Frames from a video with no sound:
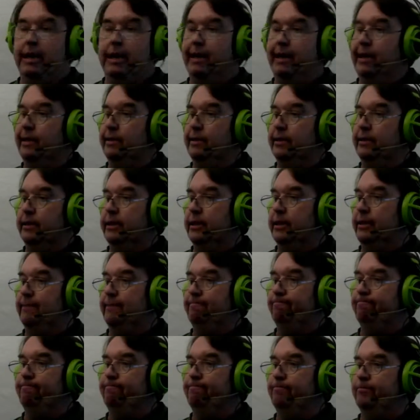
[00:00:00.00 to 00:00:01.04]
And
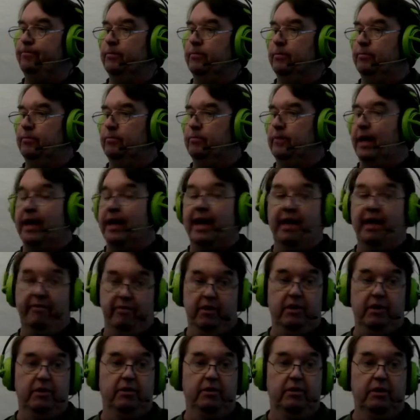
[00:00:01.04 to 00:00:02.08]
I have
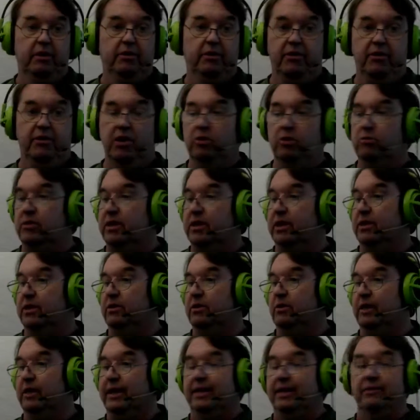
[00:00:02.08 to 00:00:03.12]
a note here
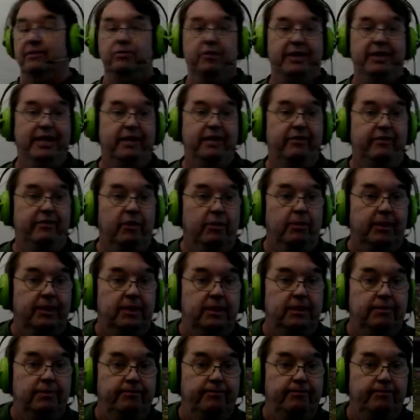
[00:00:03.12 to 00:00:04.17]
so I can read from
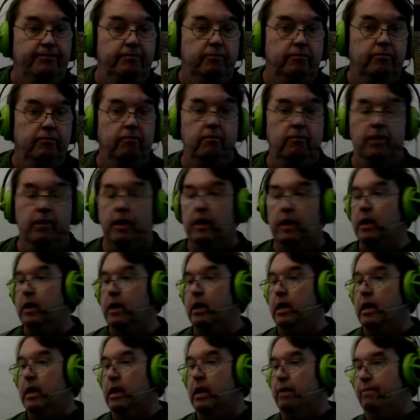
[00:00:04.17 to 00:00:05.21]
it.
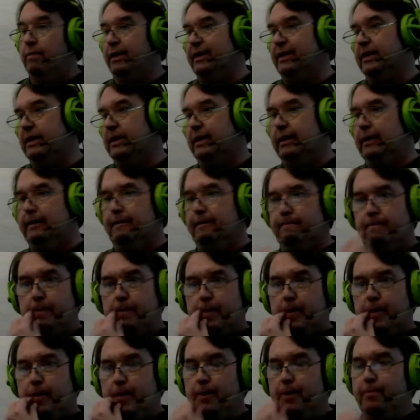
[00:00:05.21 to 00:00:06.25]
But
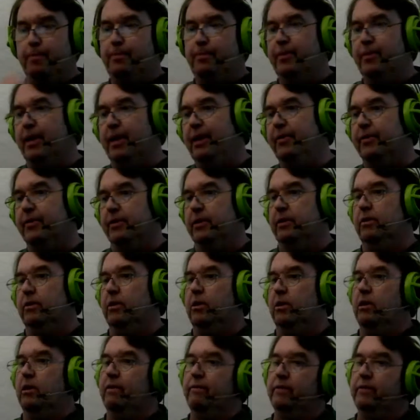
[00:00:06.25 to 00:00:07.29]
the brother
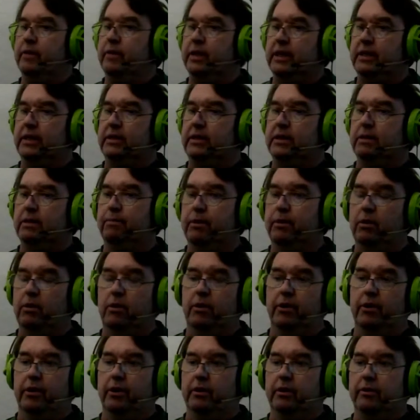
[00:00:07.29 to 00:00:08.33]
of his
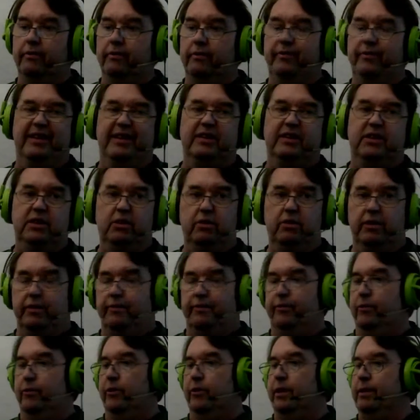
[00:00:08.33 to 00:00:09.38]
employer felt sorry
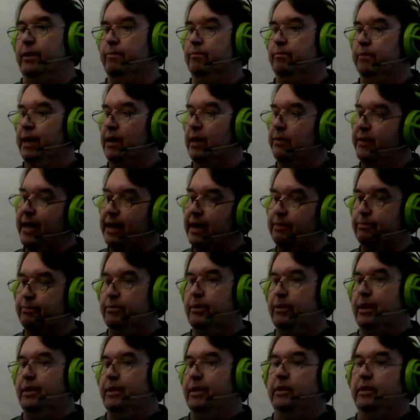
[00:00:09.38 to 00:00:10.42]
for him. Now that
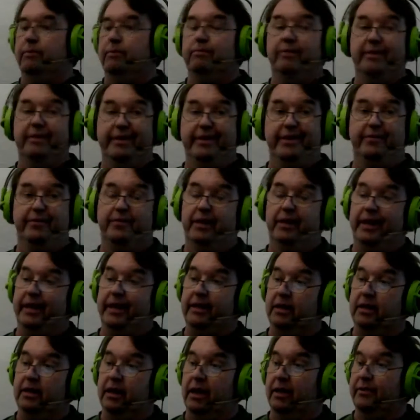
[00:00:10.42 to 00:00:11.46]
brother lived
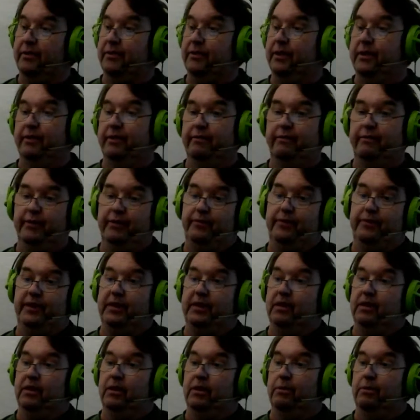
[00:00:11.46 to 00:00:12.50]
like 150
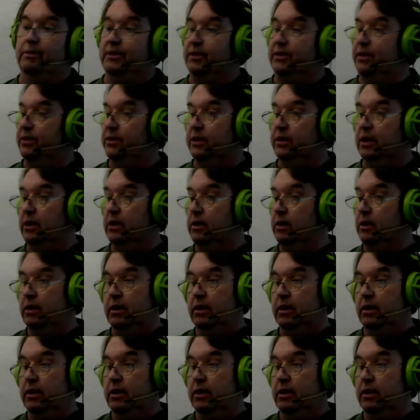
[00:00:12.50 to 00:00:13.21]
kilometers